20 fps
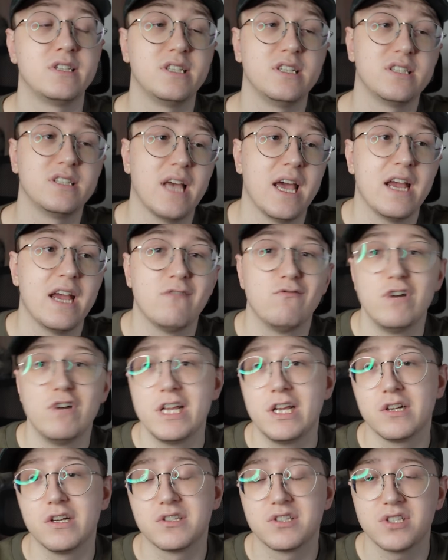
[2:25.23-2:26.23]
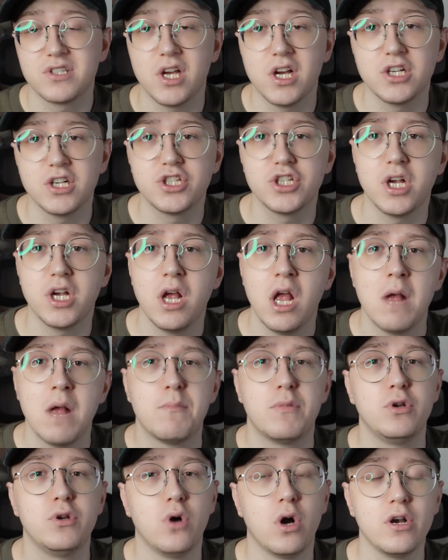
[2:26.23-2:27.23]
is a really good searcher,
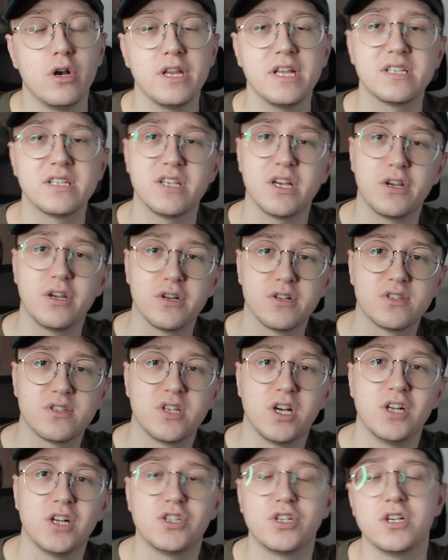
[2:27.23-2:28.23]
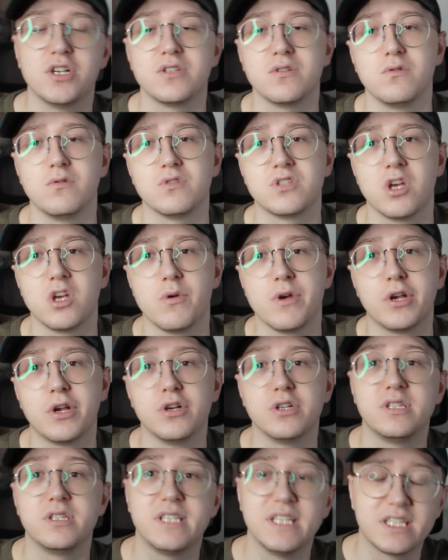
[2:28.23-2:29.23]
but not only is it a good searcher, it's also a
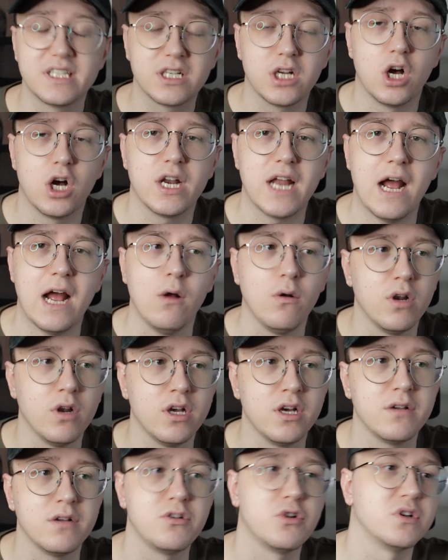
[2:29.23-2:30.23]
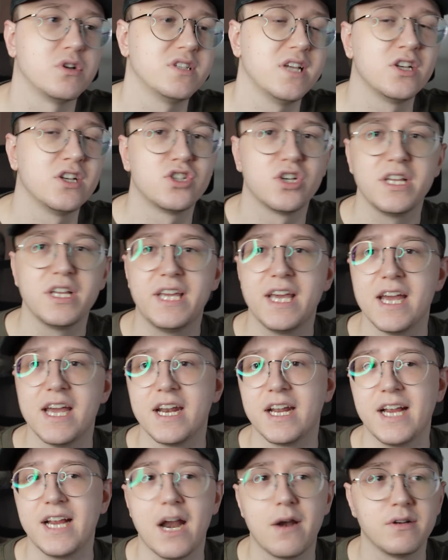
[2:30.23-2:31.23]
good discard outlet. You're essentially
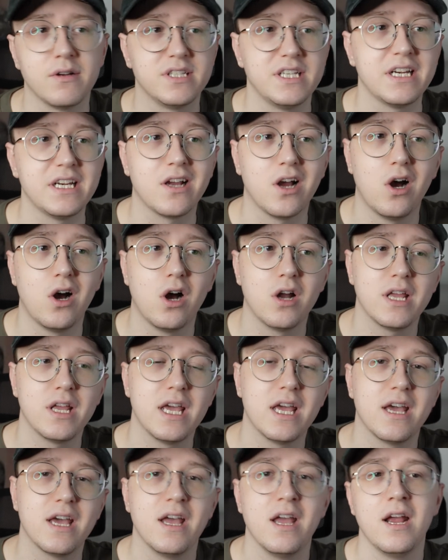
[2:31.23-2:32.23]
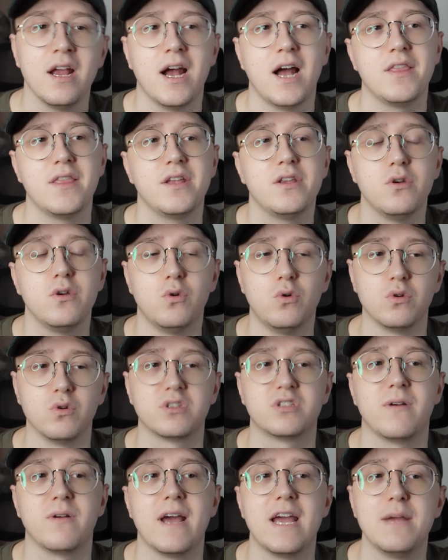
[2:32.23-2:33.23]
getting a guaranteed card here, and then you're
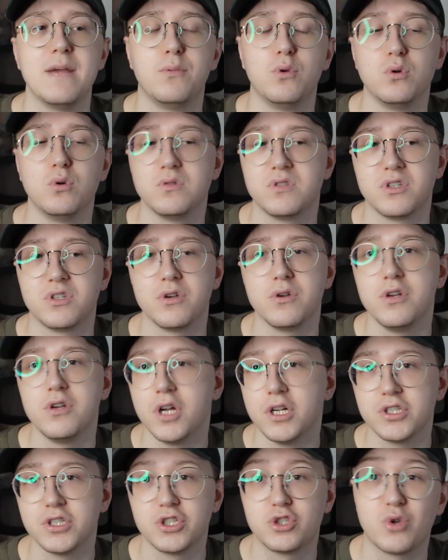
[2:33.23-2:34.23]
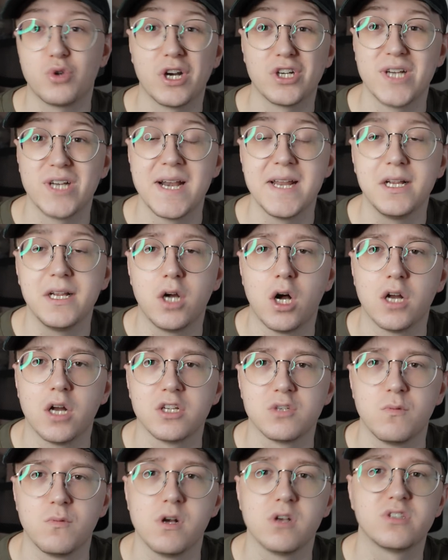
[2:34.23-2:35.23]
also able to, you know, just trash any card
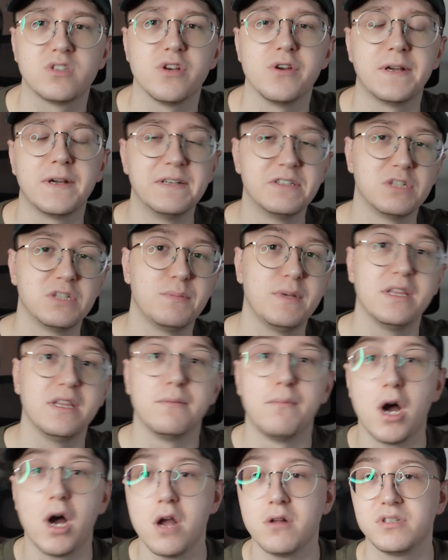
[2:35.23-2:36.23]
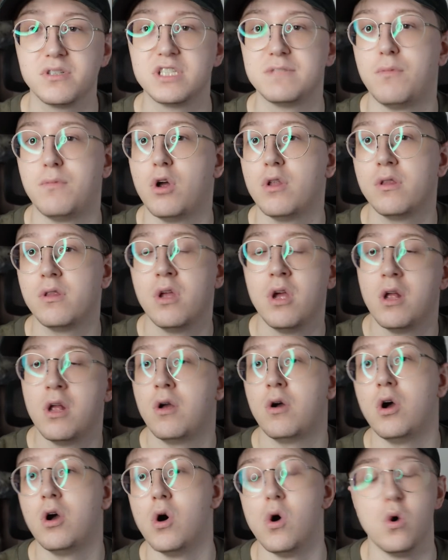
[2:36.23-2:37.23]
as well. So it could just be the Myotismon
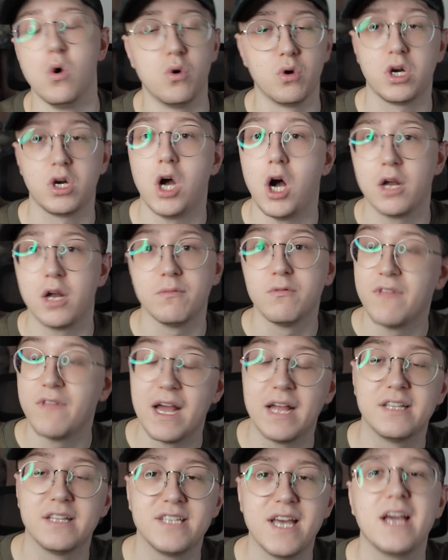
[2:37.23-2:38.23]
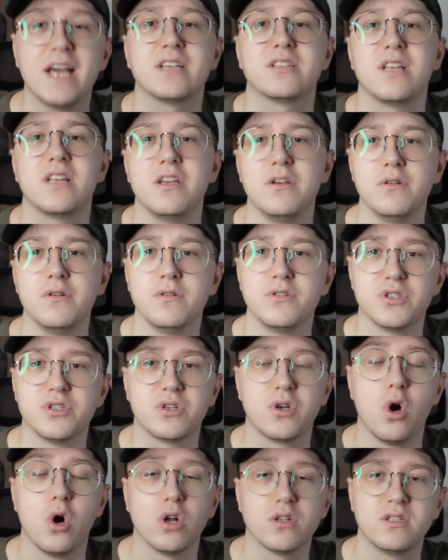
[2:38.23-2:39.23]
or card with that in text that you
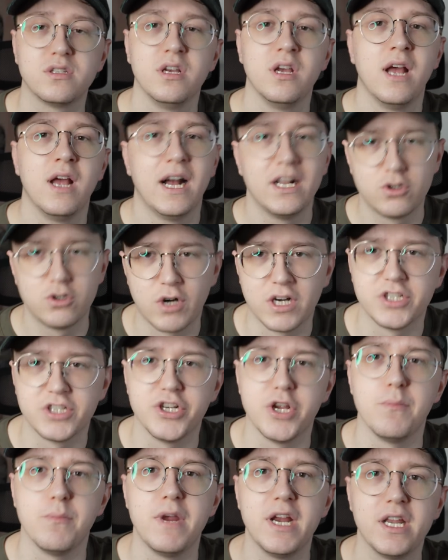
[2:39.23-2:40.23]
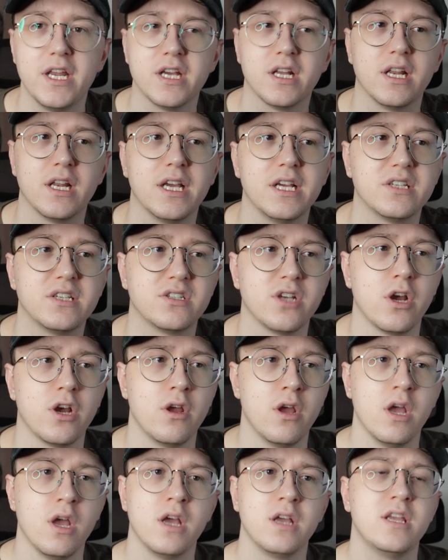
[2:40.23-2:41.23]
just got and trash it immediately. So
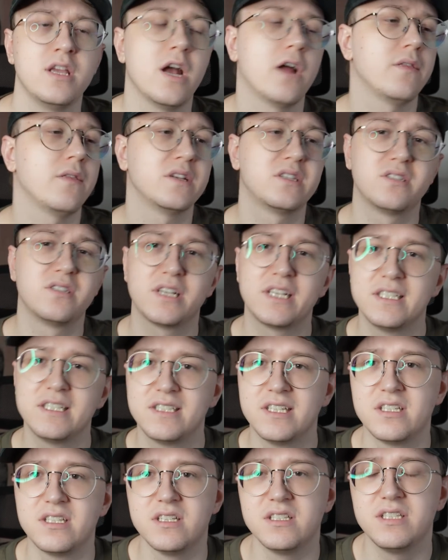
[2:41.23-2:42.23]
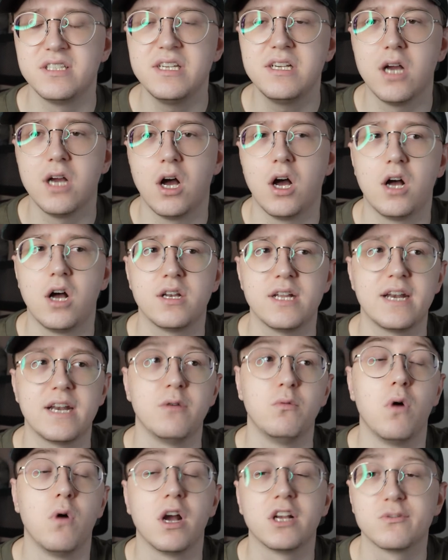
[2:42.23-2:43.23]
yeah, this is a consistency card, and
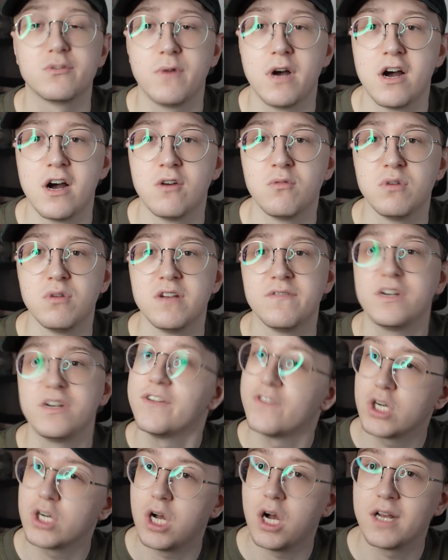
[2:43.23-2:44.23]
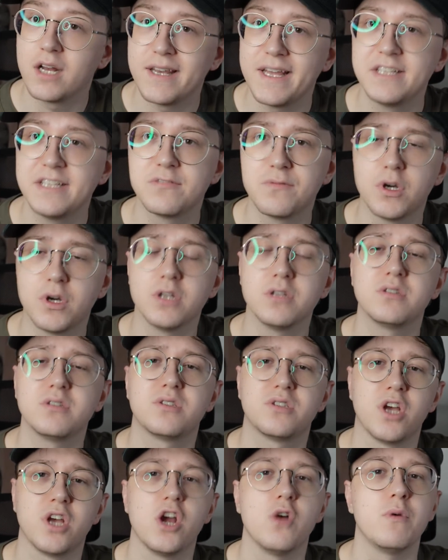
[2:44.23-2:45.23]
it works well with another card later on,
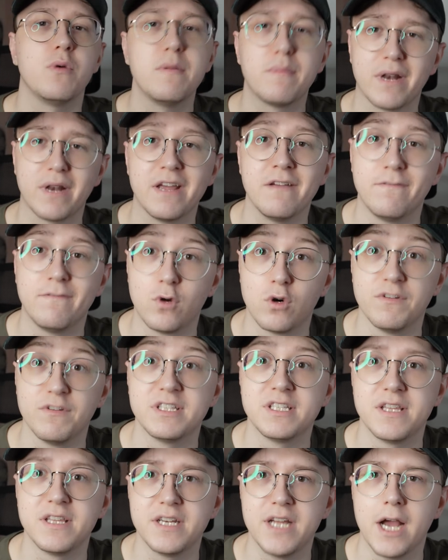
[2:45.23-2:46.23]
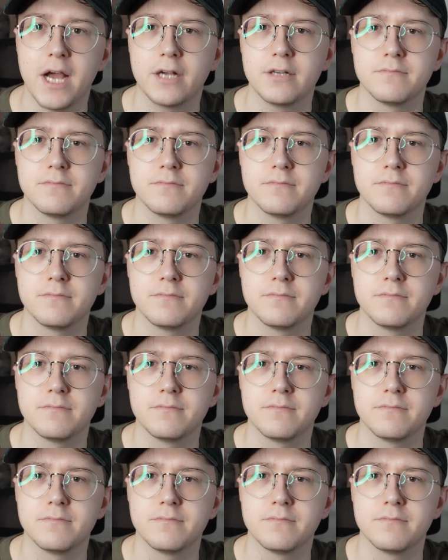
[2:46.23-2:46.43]
so we play 4 of it in the deck.